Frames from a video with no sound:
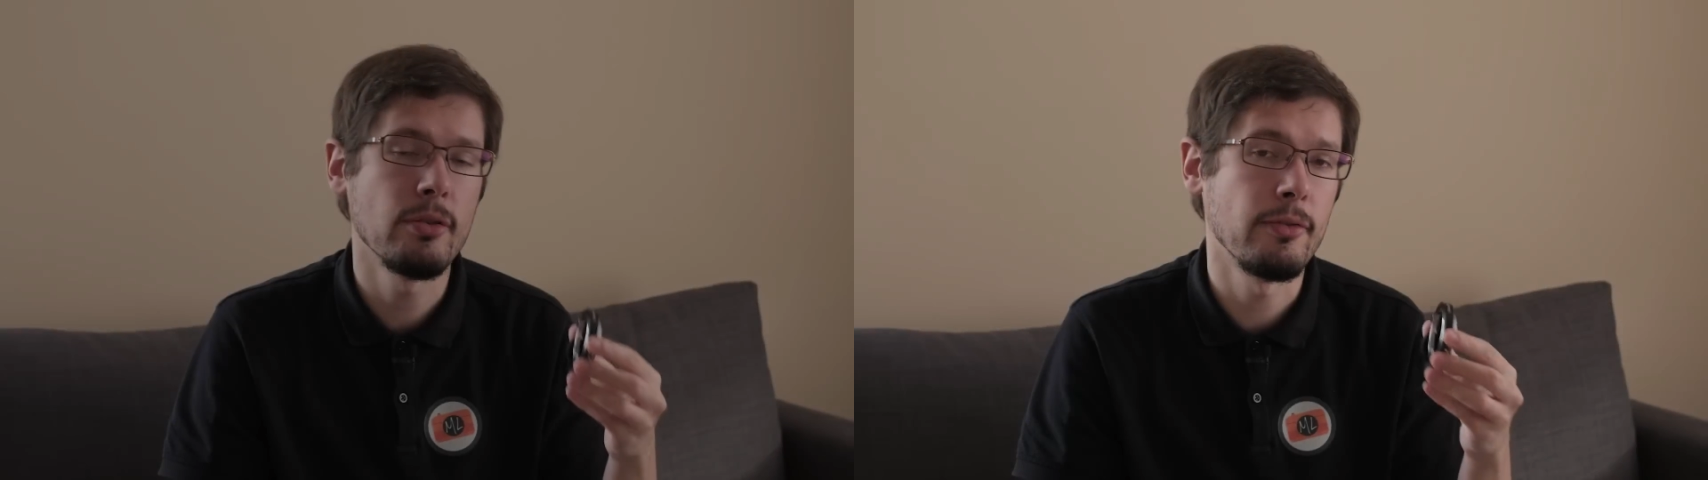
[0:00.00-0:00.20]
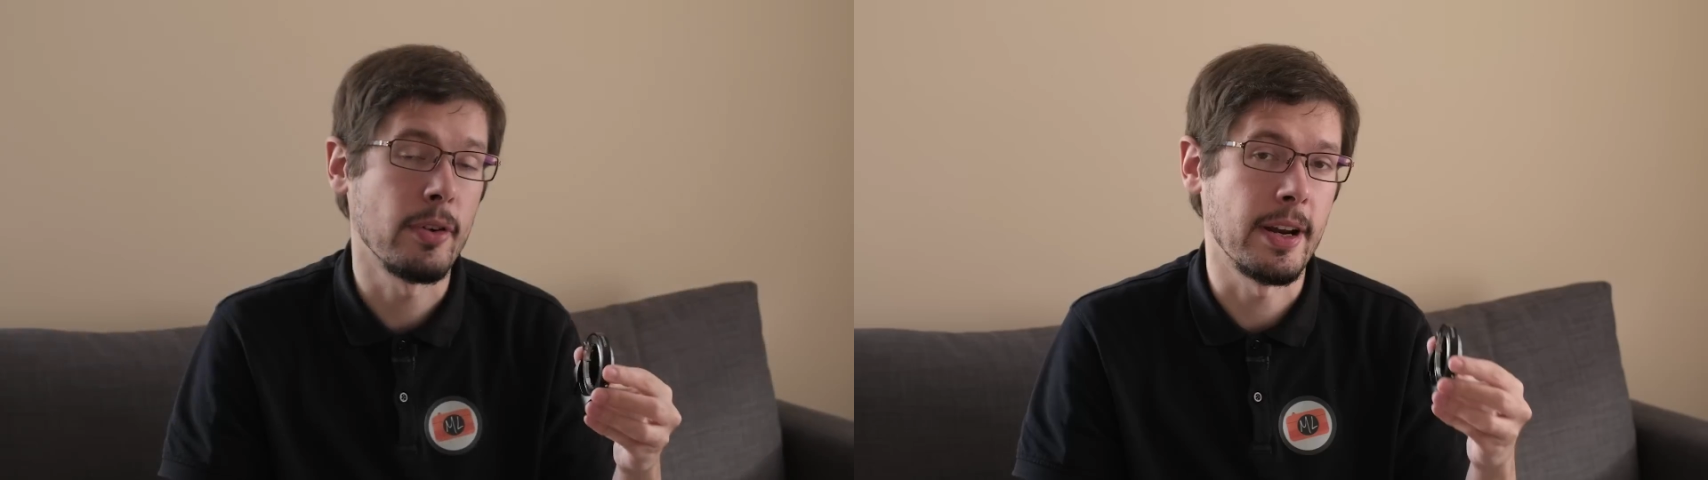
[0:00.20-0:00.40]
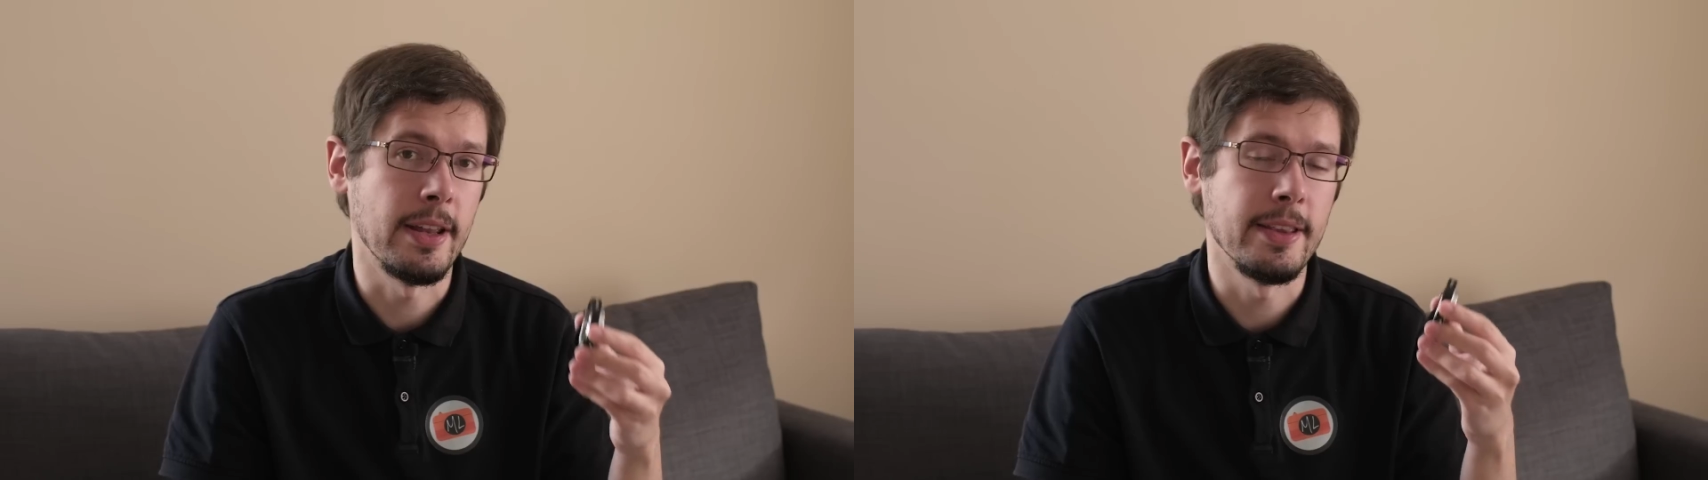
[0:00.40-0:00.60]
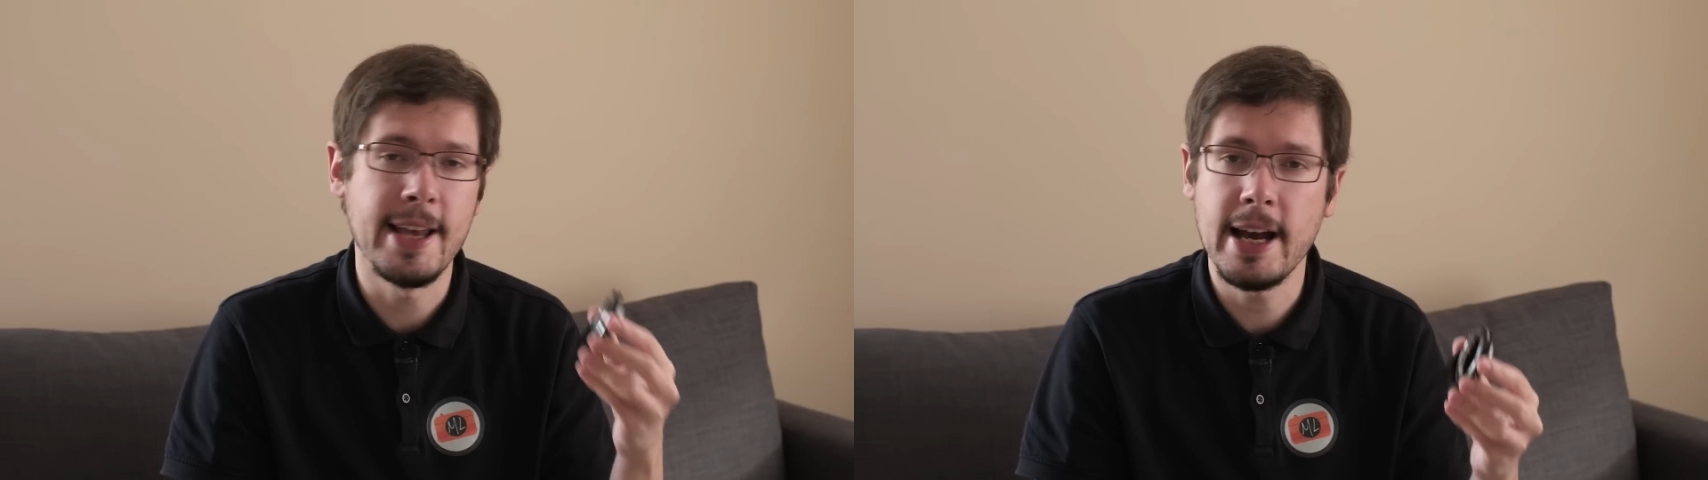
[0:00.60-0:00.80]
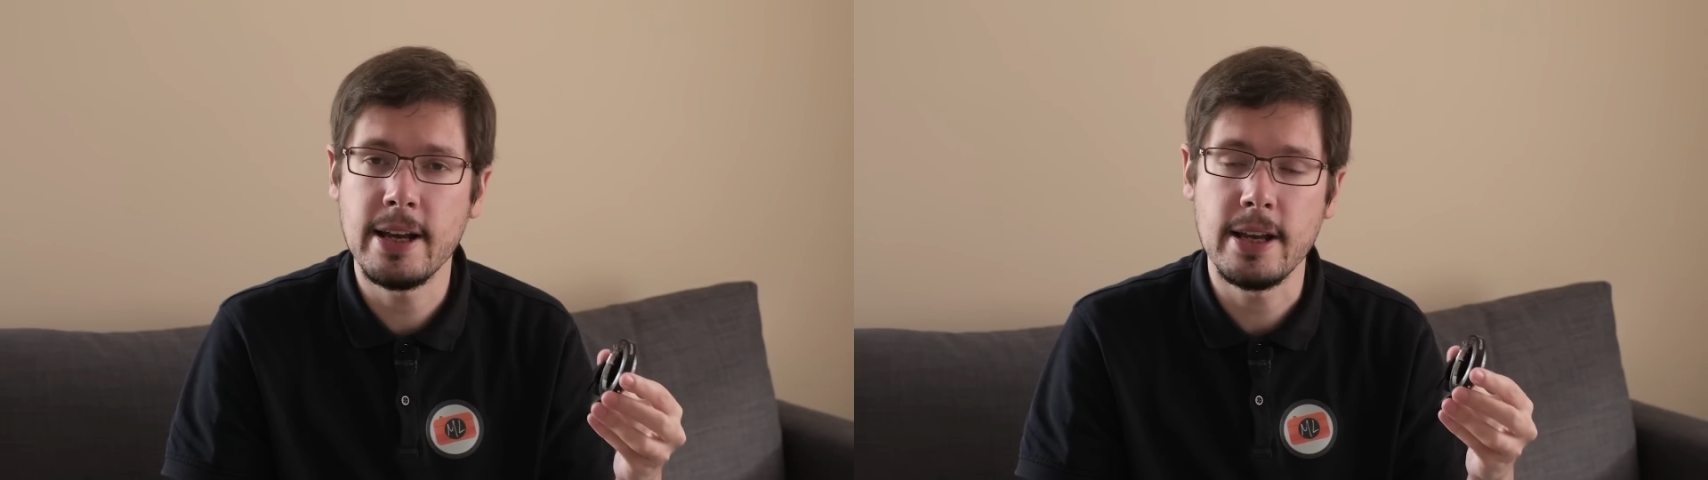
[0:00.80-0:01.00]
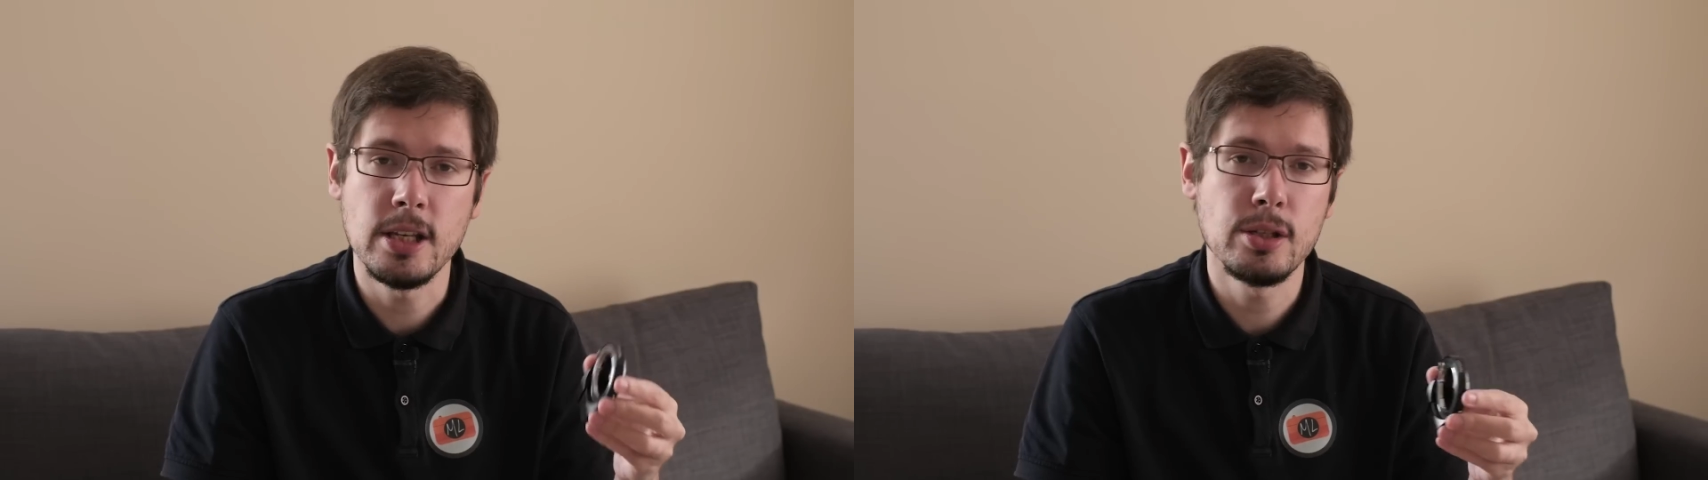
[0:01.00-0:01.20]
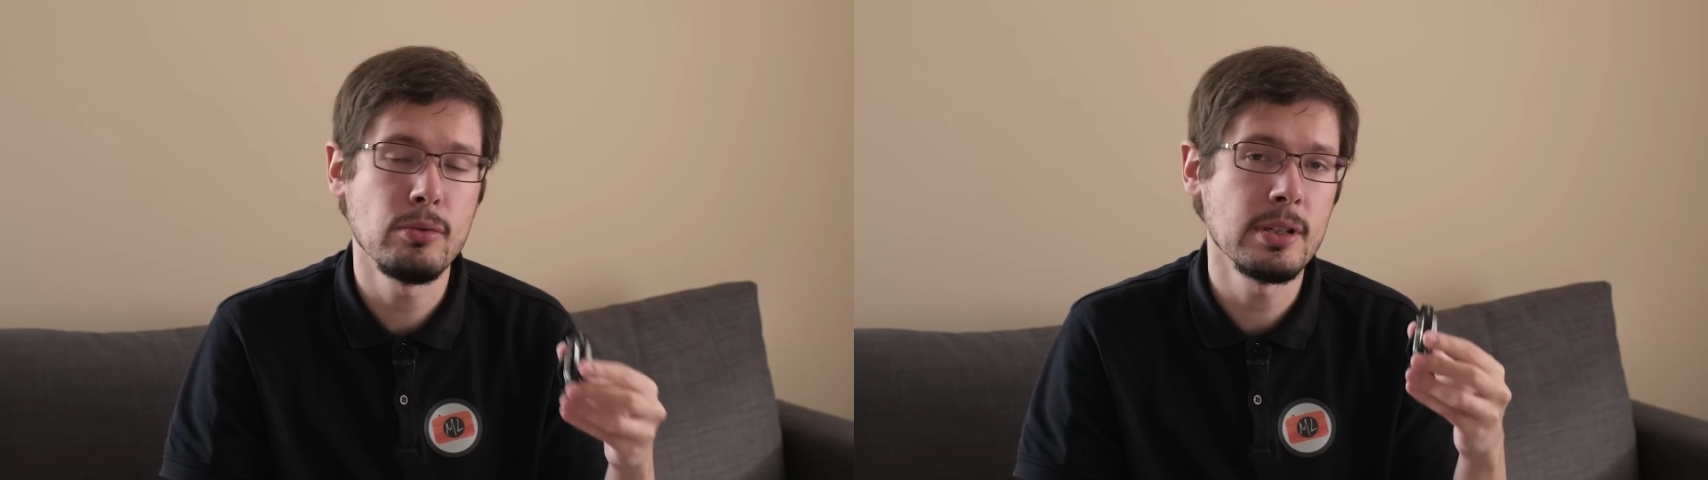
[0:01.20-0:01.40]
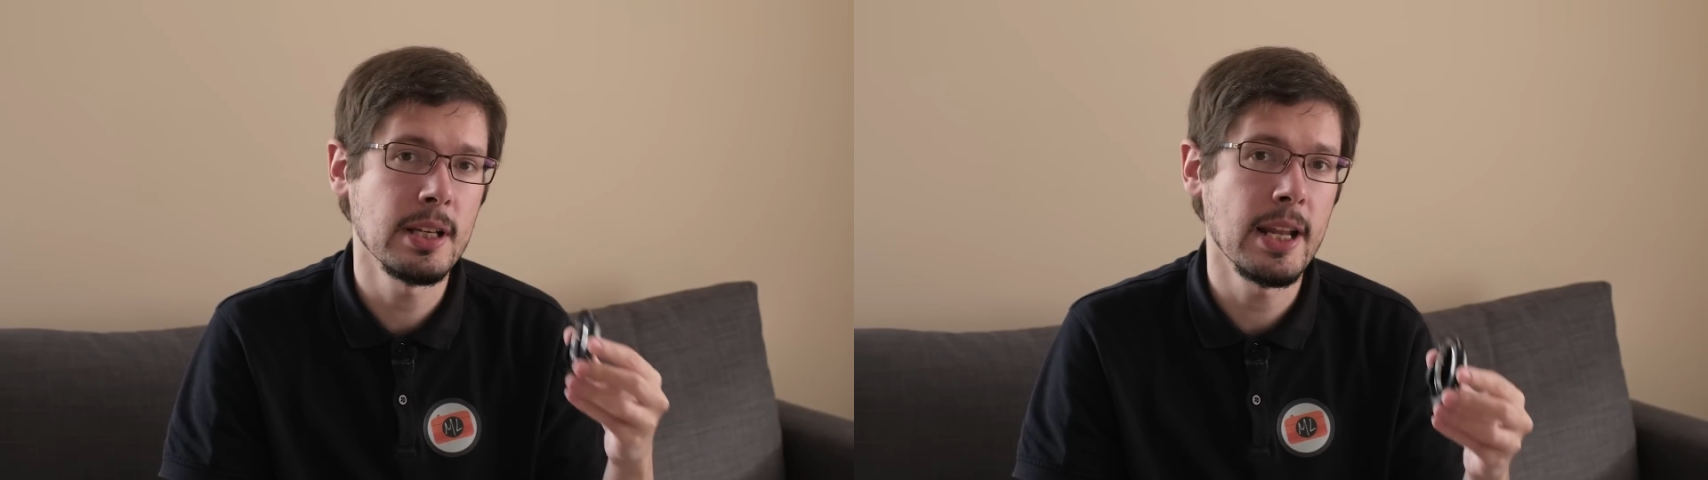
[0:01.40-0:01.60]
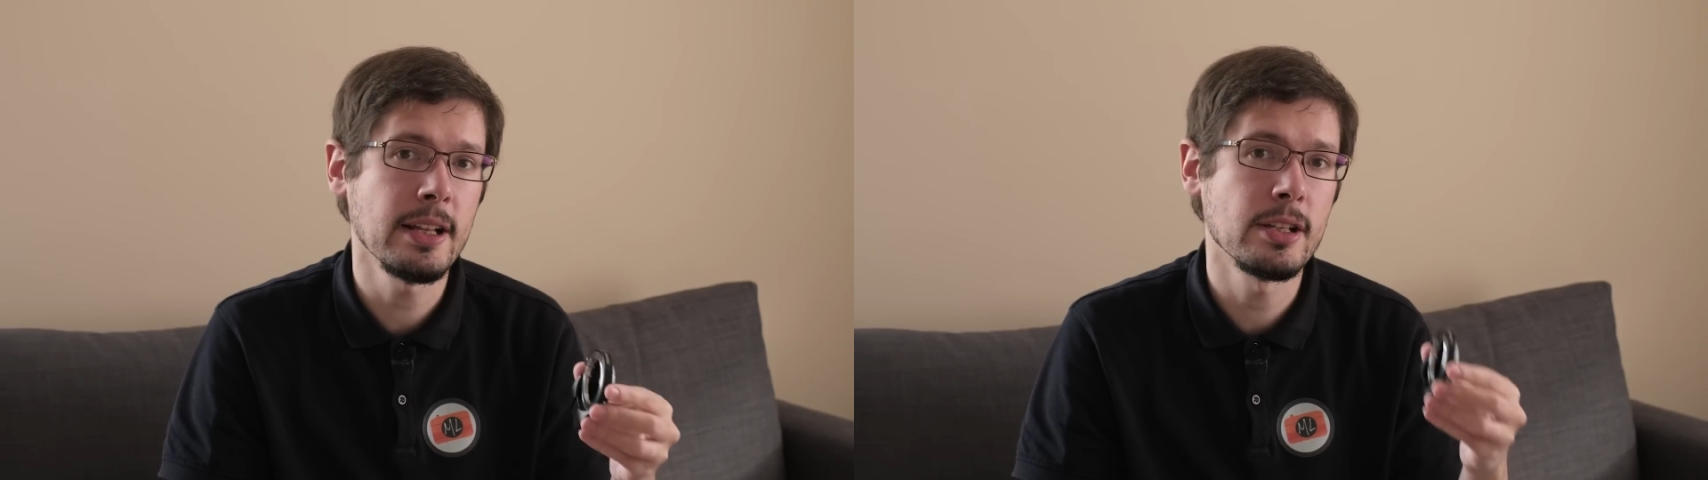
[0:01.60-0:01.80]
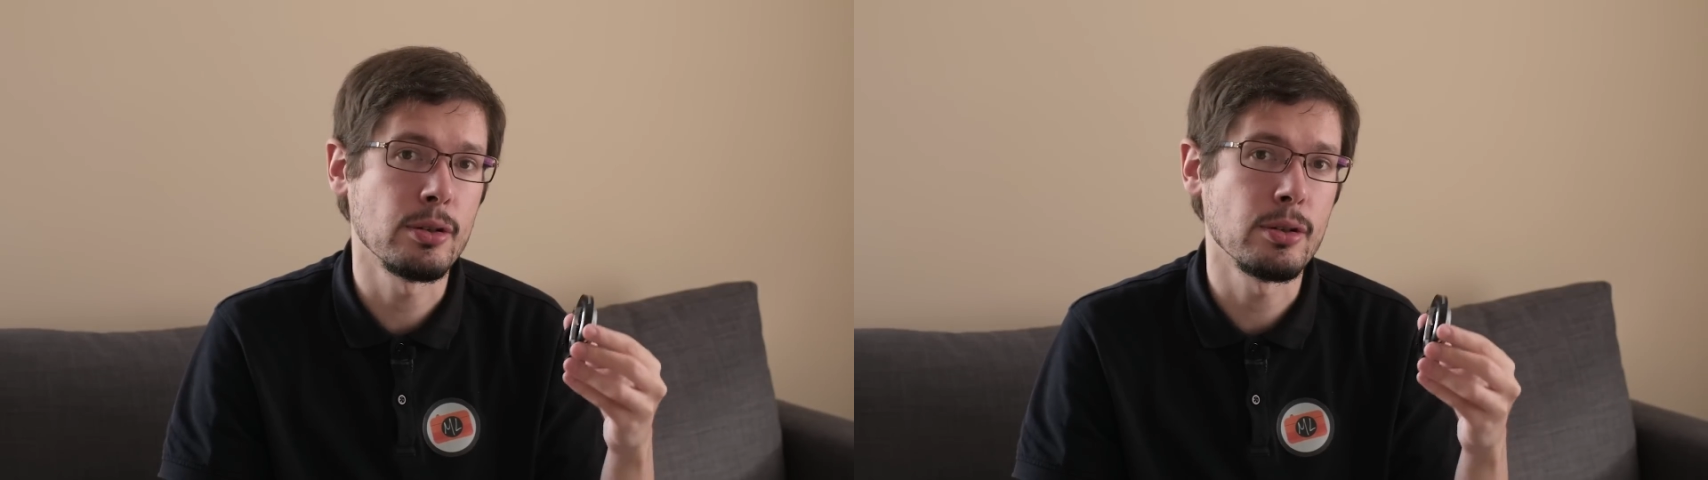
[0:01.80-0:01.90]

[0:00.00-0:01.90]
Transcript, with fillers: the focal length data is to select